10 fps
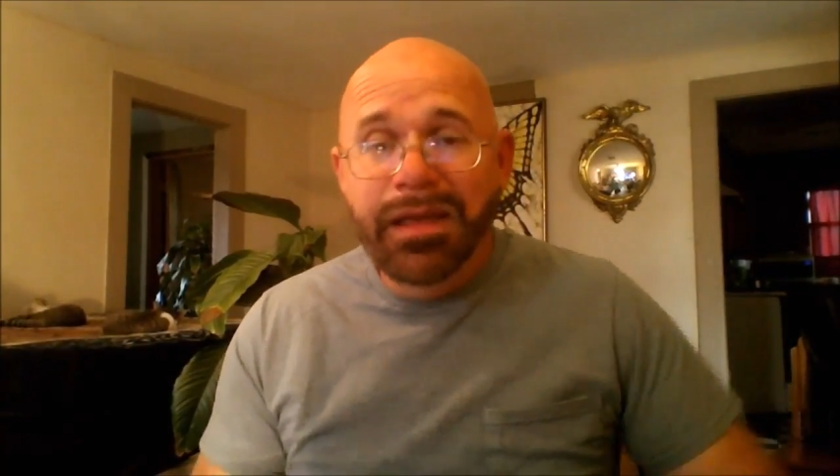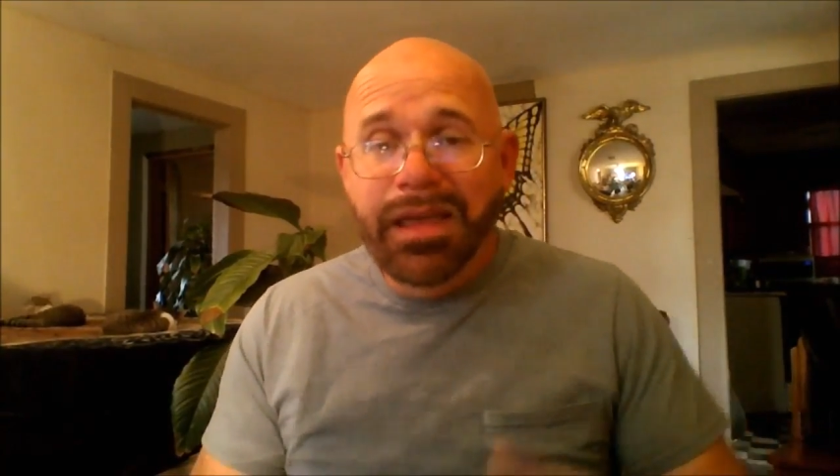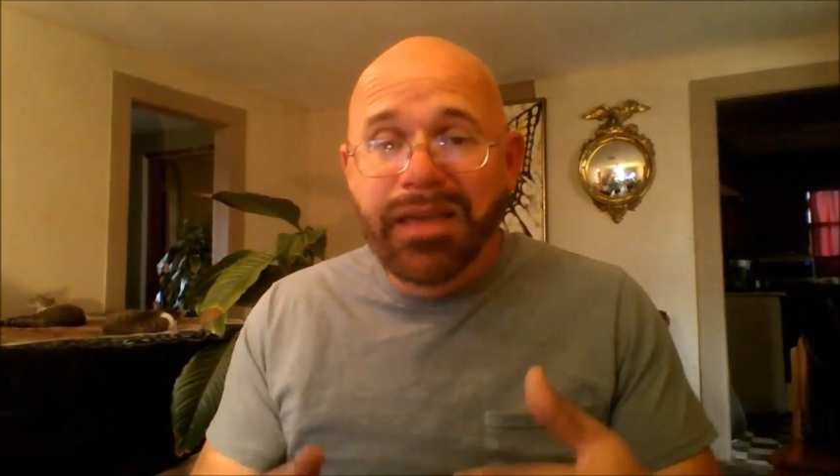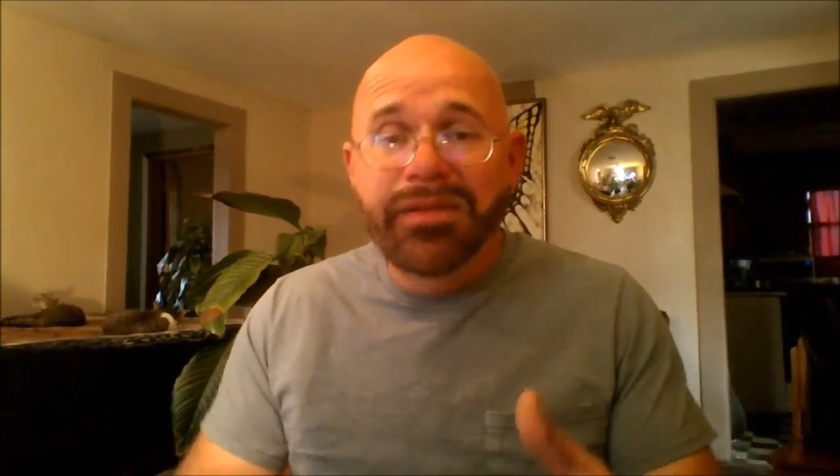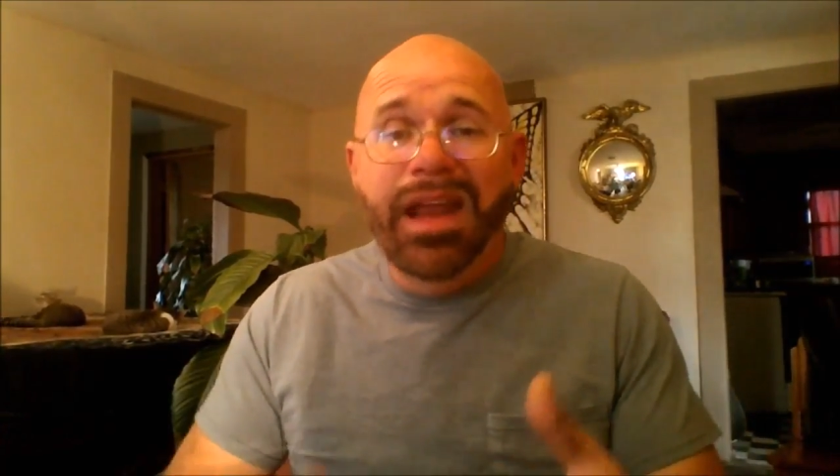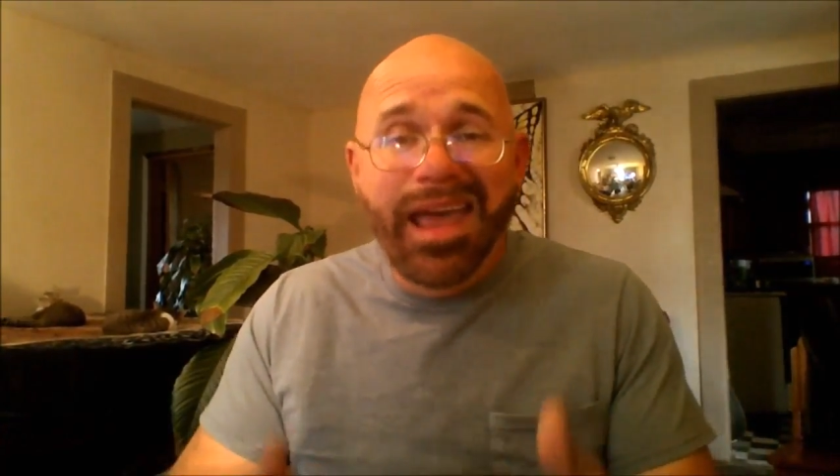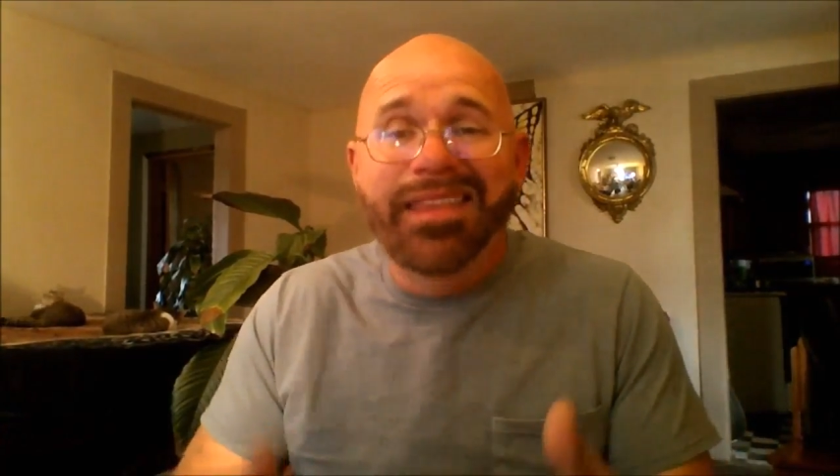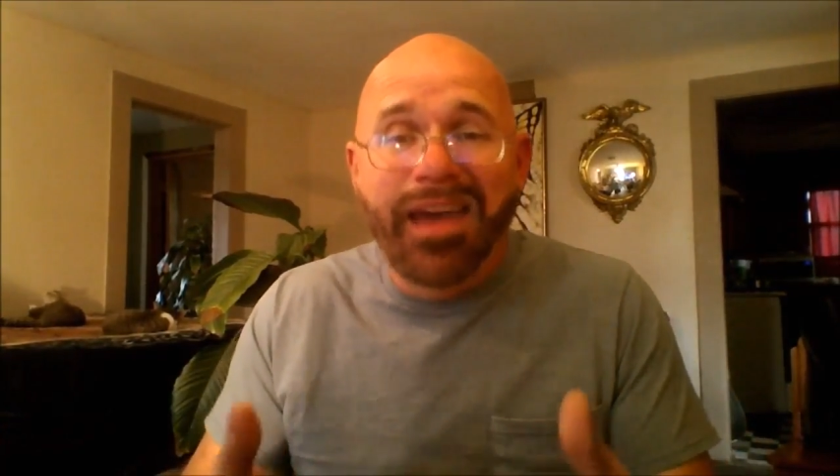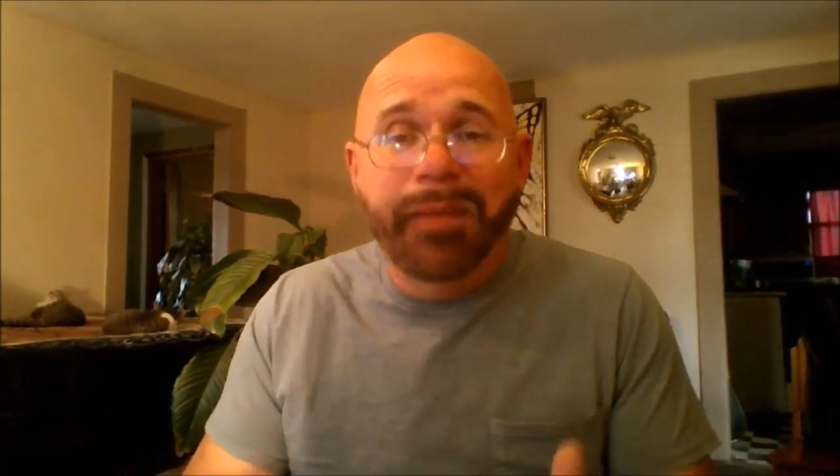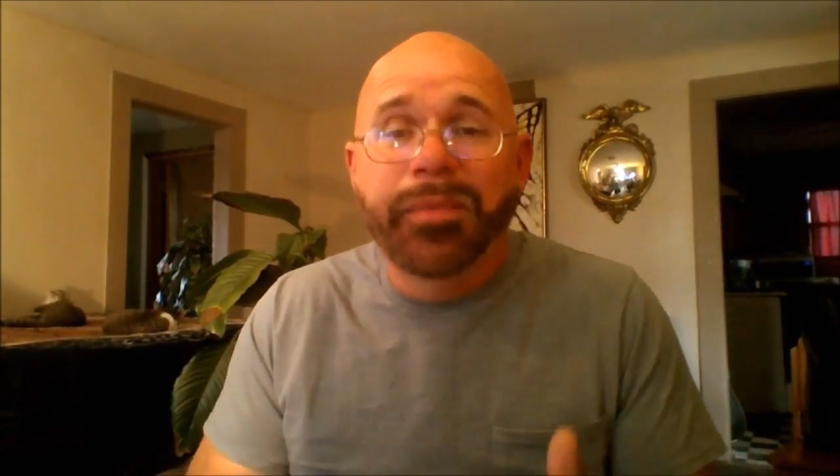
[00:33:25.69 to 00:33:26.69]
even had
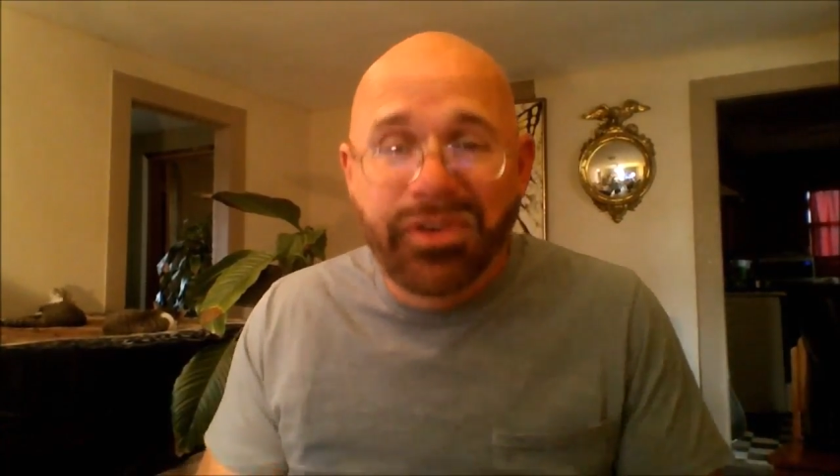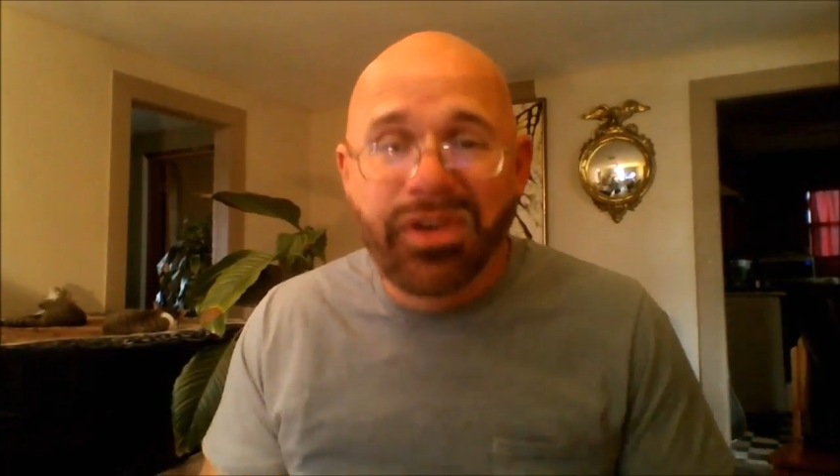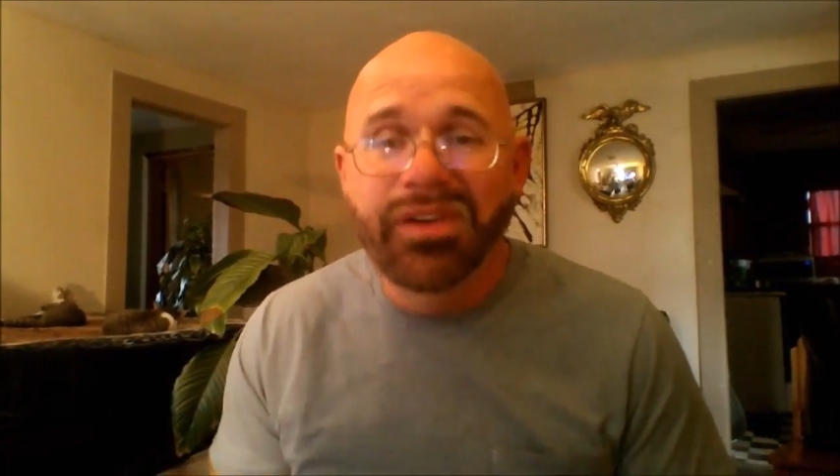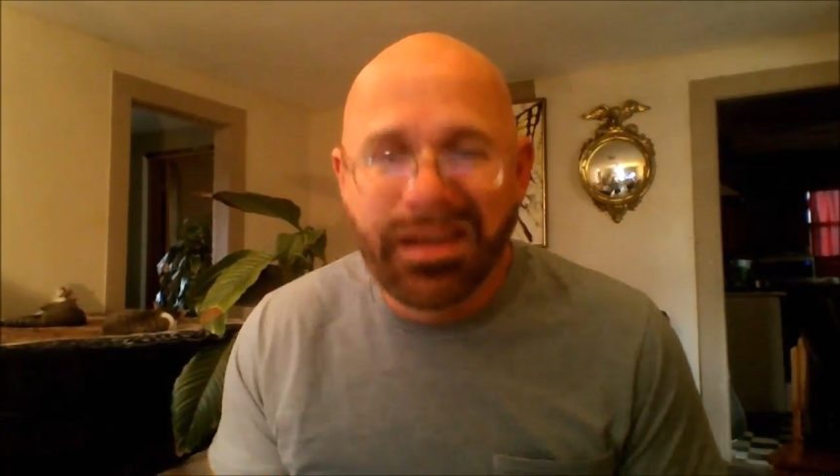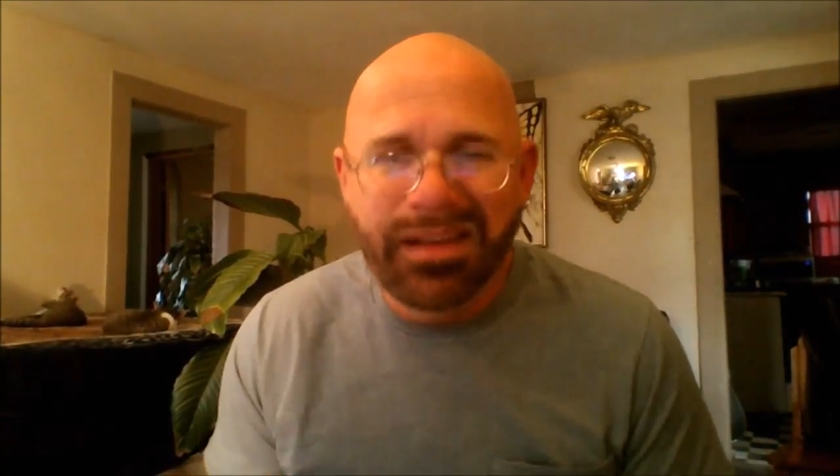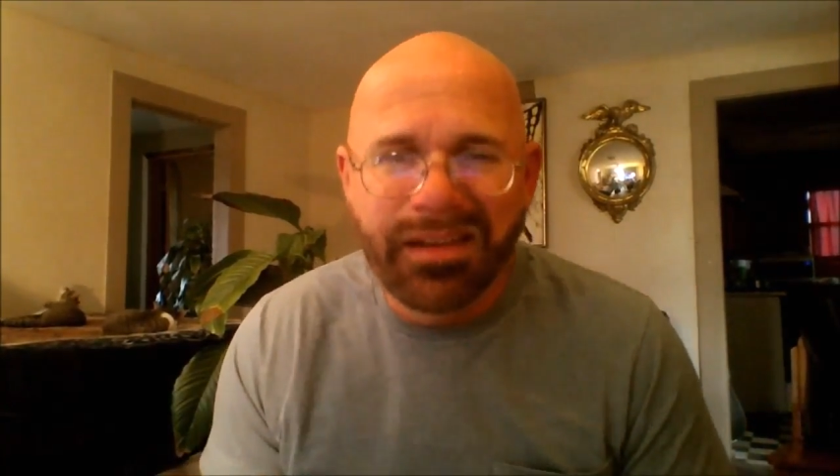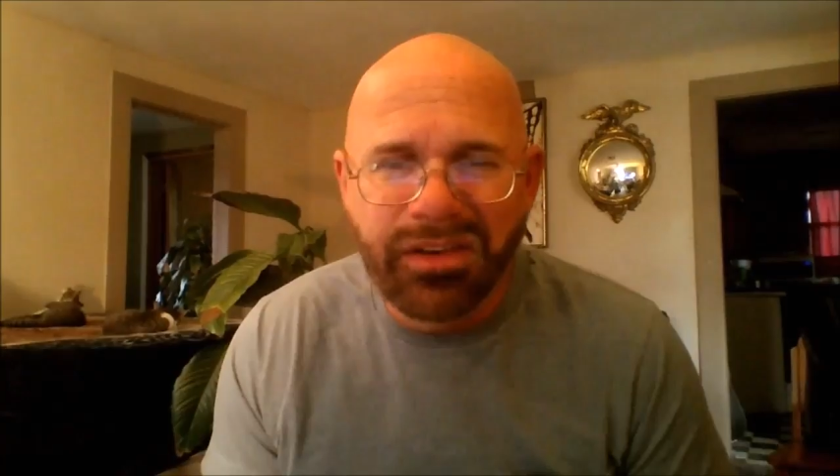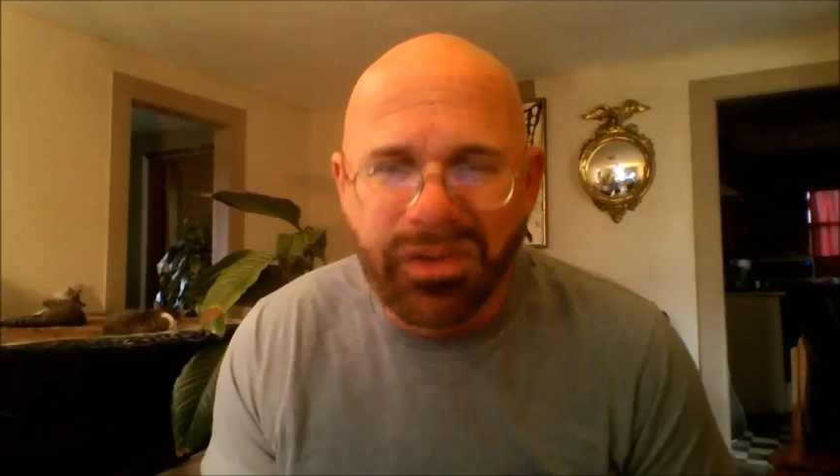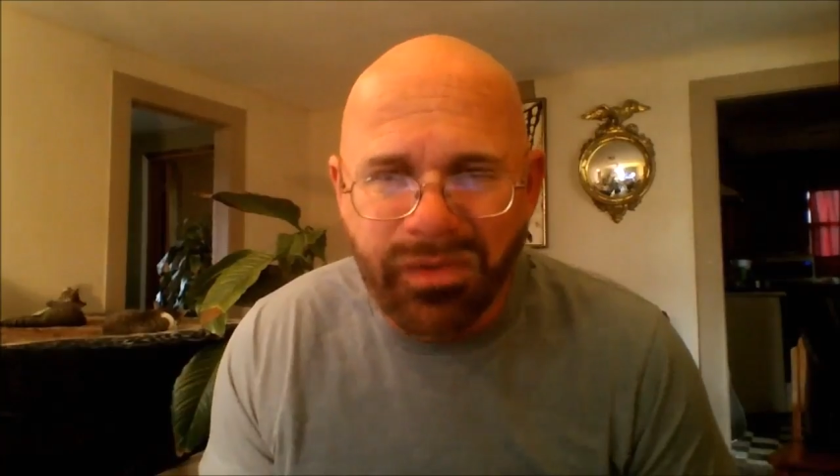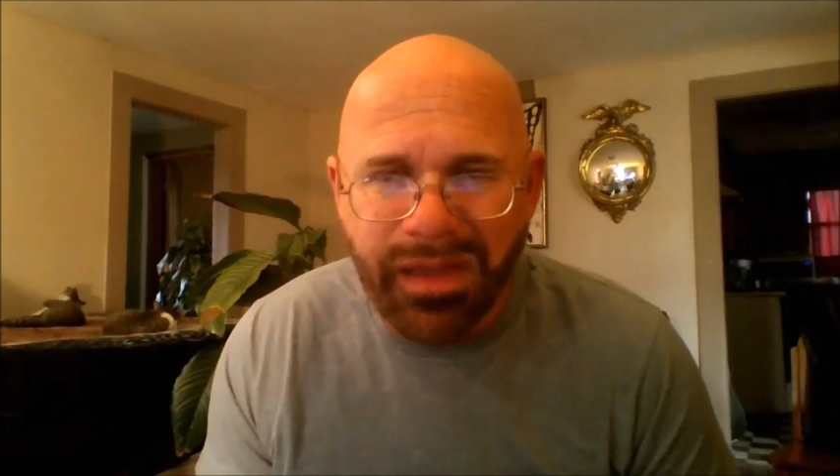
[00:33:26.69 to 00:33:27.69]
the opportunity to
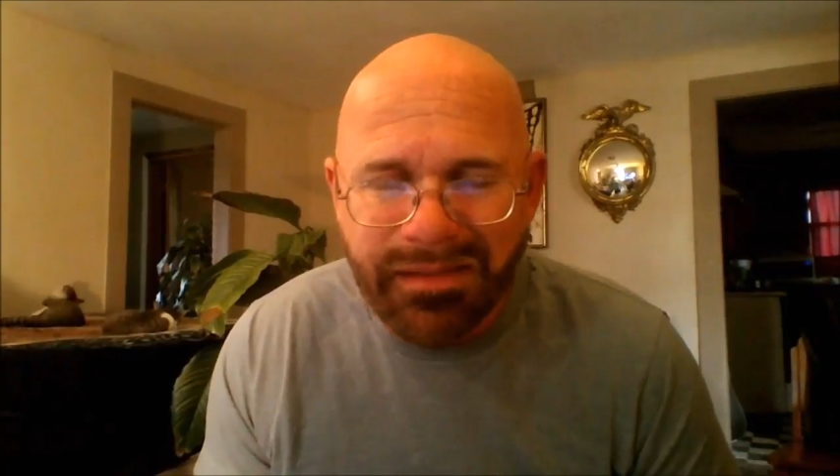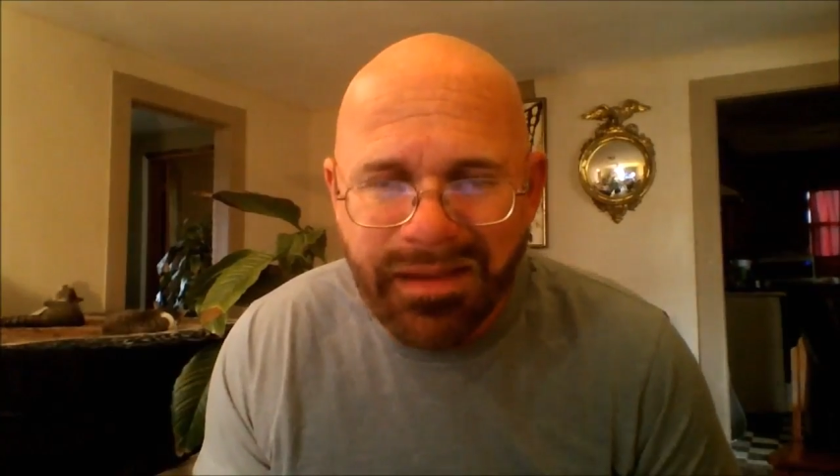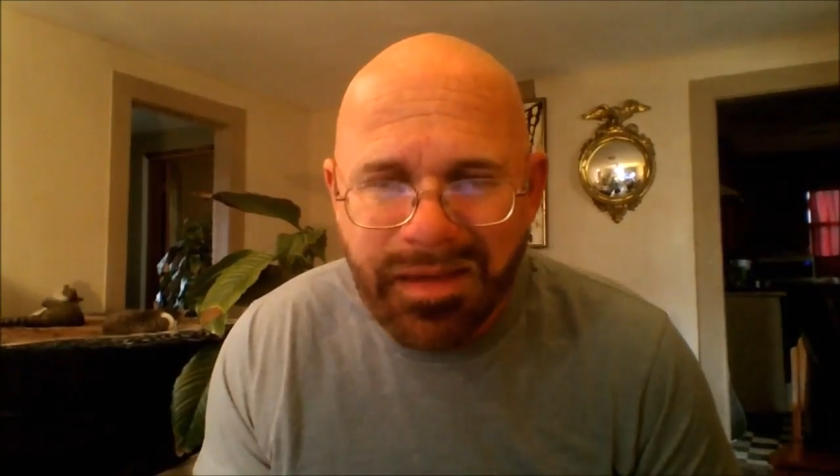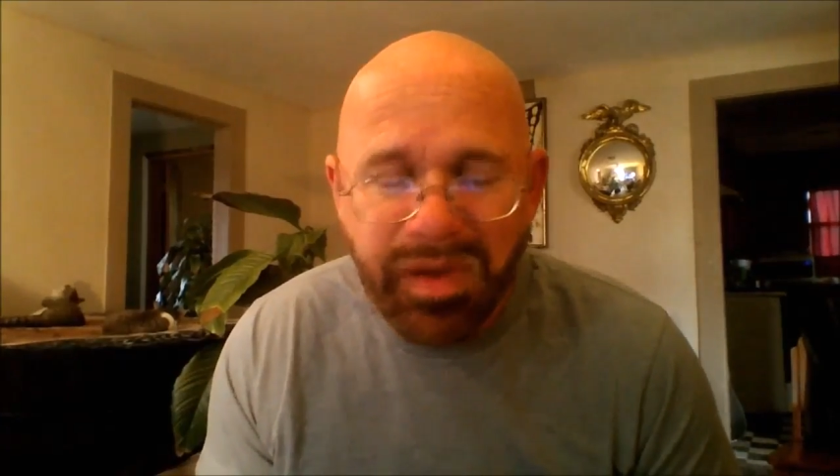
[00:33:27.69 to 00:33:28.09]
do this.